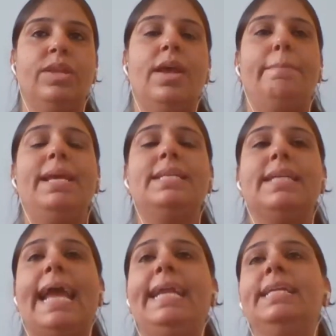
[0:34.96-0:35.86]
Please
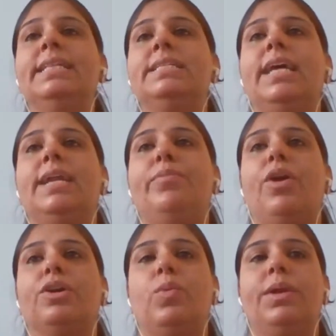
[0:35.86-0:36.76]
write in the chat
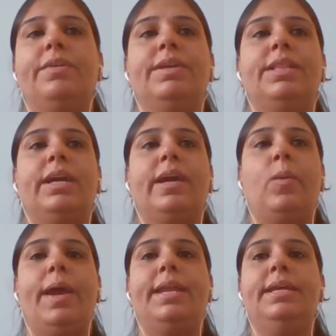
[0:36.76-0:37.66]
box whatever the
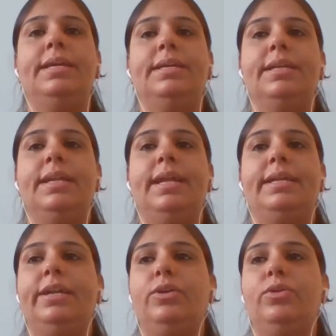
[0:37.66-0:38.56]
query
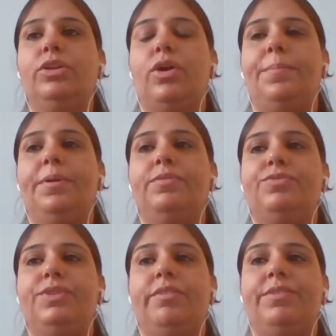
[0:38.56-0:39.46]
related to the
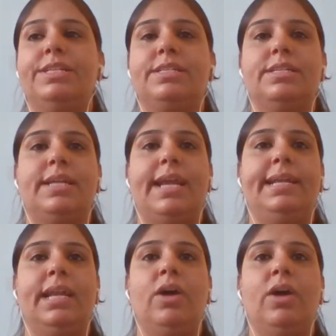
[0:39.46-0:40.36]
topic which we have discussed
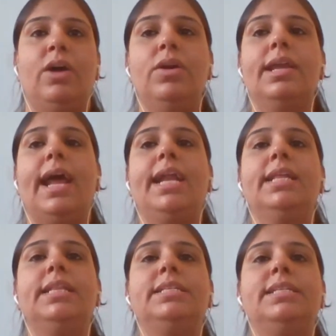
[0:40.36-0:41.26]
right now.
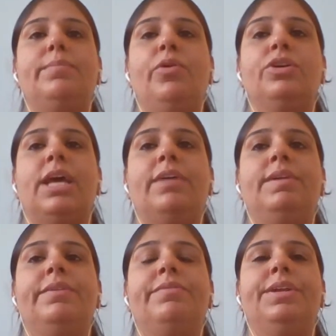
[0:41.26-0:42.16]
Write in the chat box.
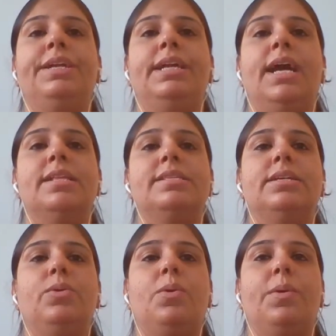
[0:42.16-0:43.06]
I will definitely
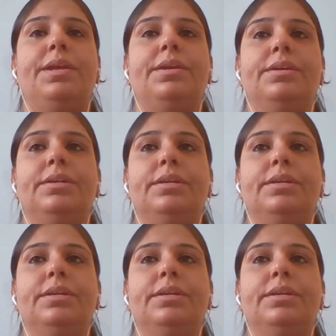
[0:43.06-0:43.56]
answer your query.